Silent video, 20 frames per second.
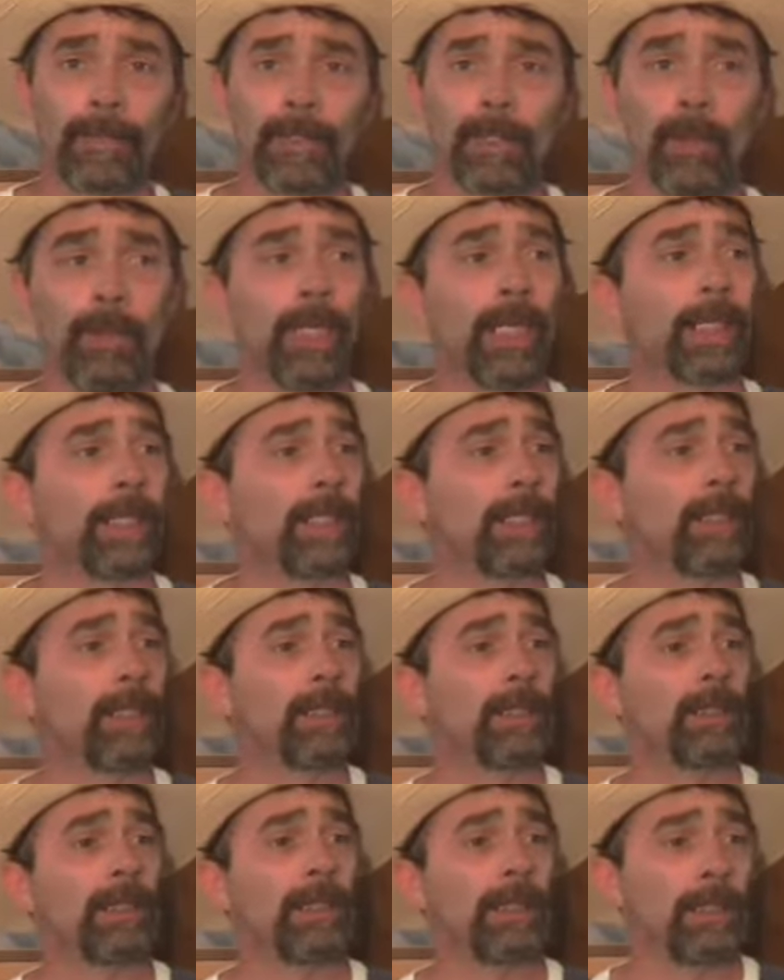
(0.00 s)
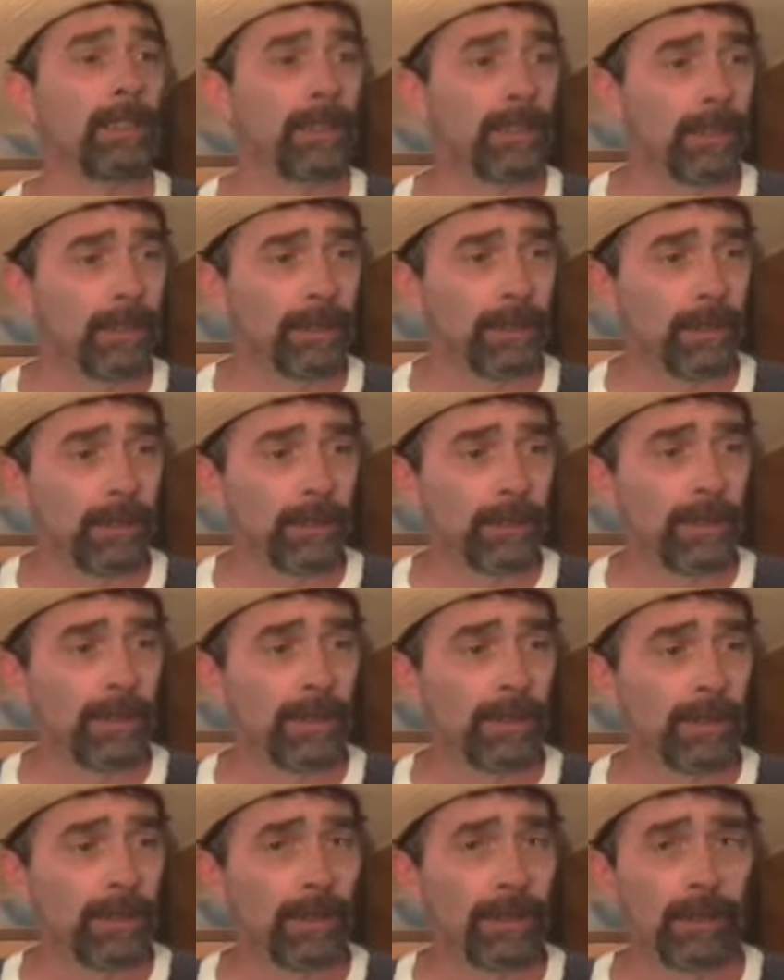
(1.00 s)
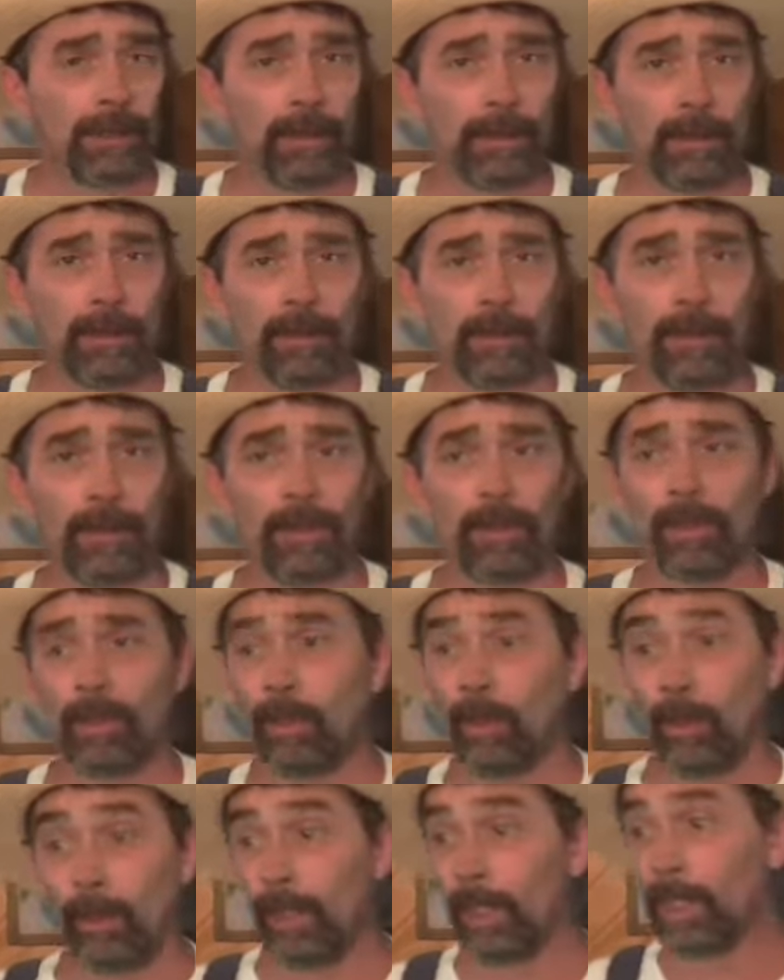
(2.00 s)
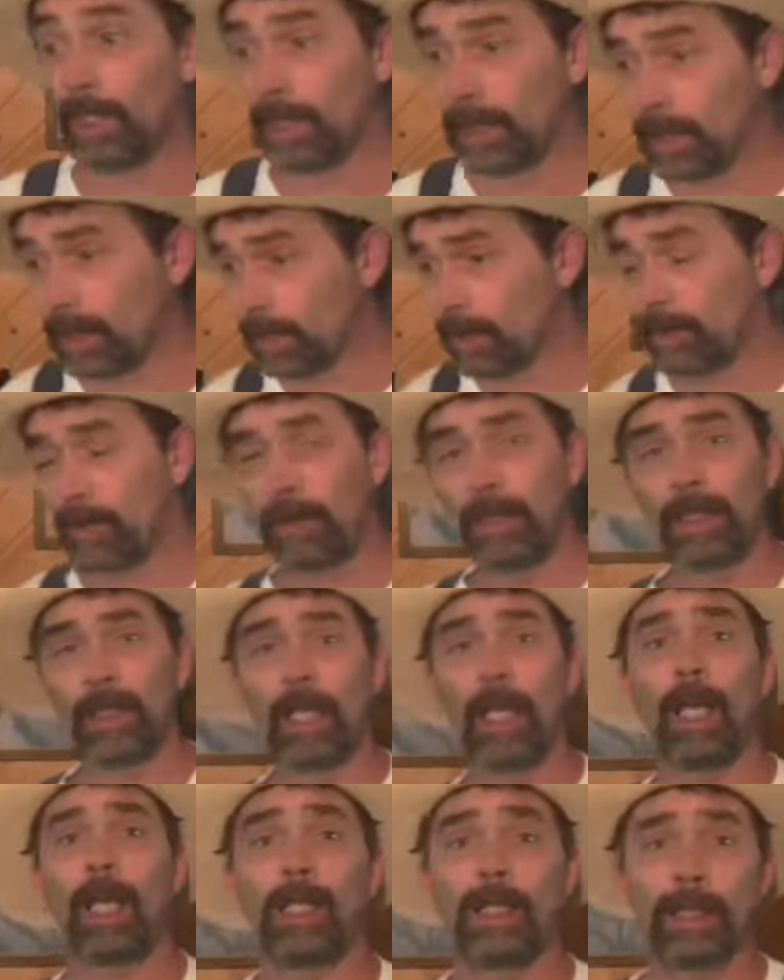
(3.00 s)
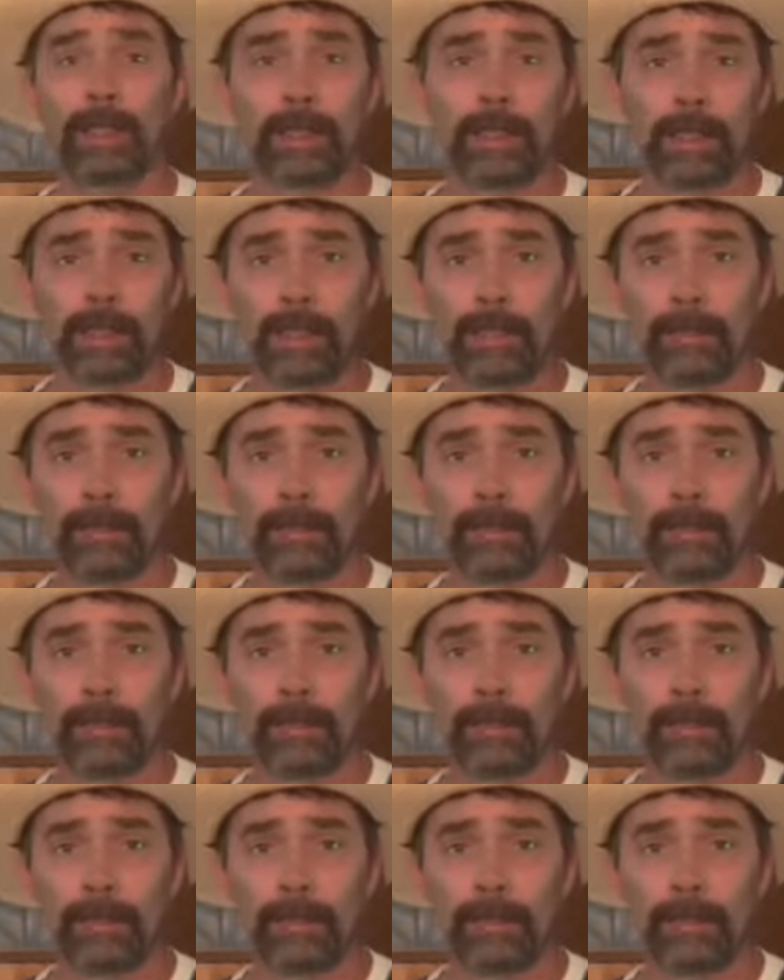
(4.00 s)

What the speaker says: The recognition or the willingness to acknowledge